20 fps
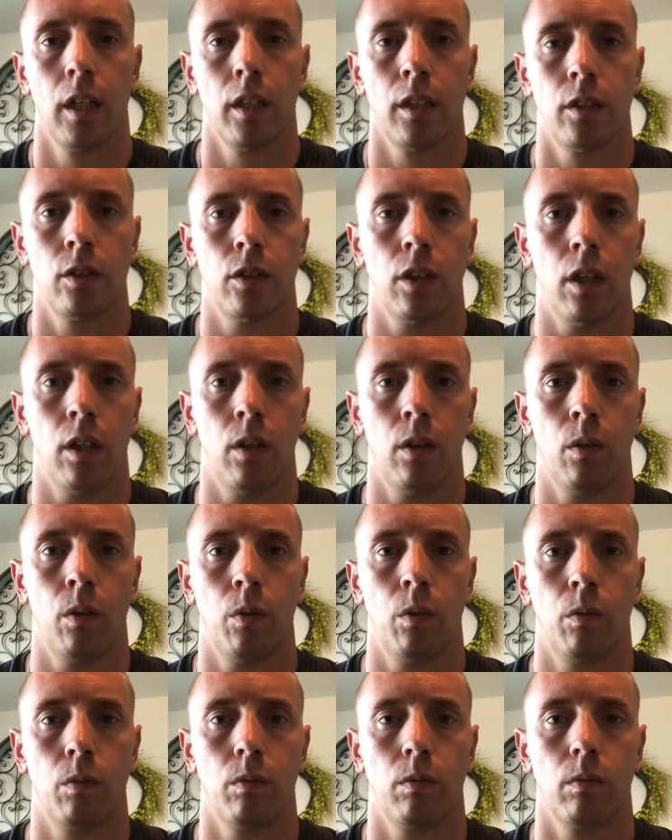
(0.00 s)

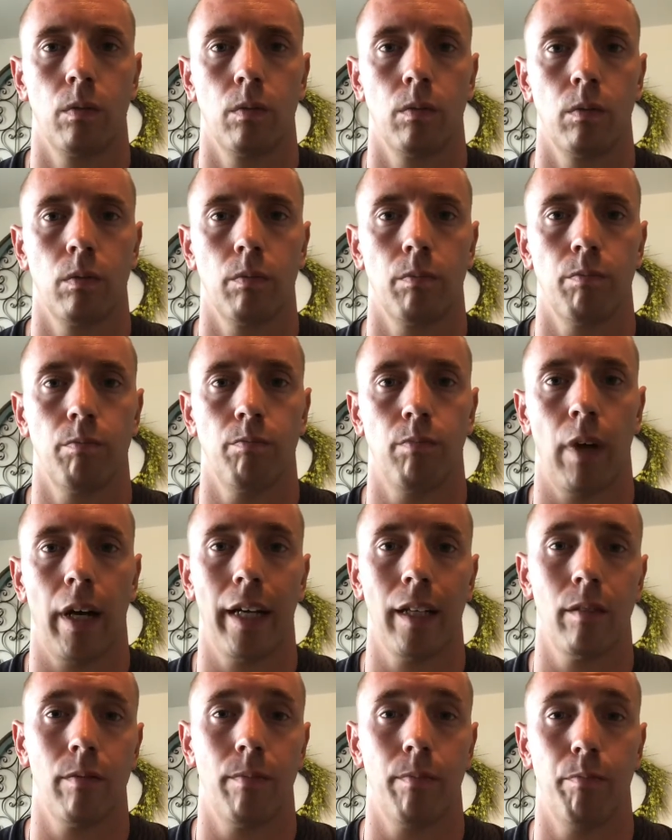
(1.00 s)
So
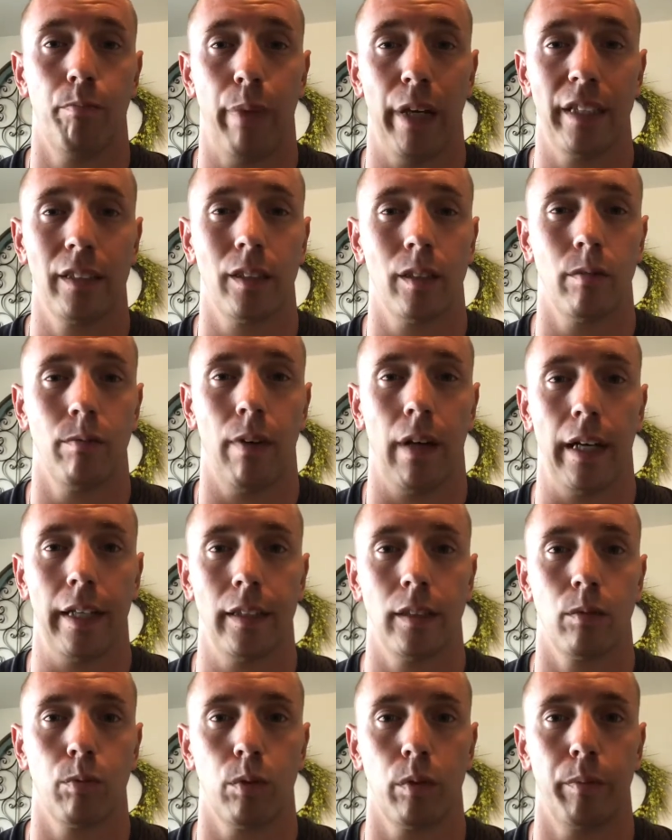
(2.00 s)
my best
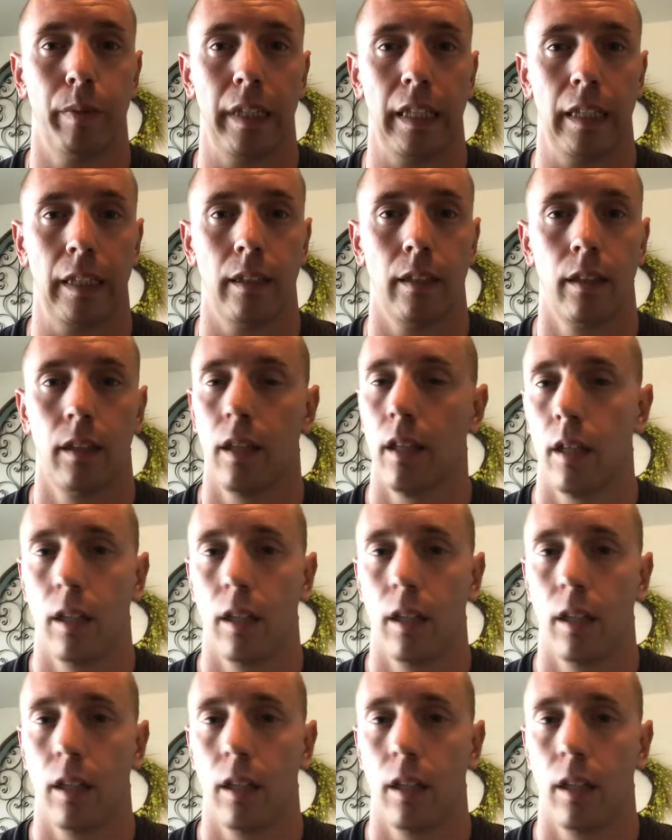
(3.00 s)
advice would be,